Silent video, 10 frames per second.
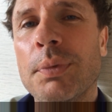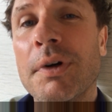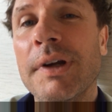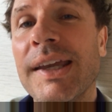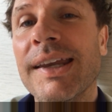
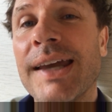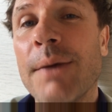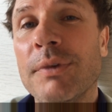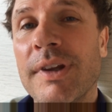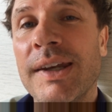putting it
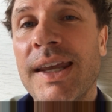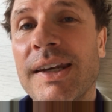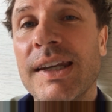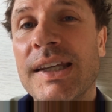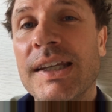up to the
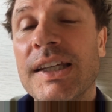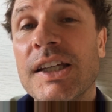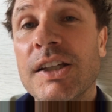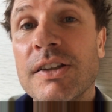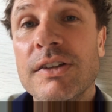net
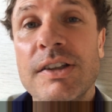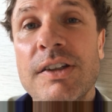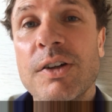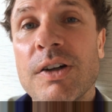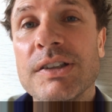to
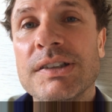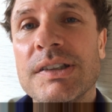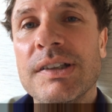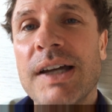you guys,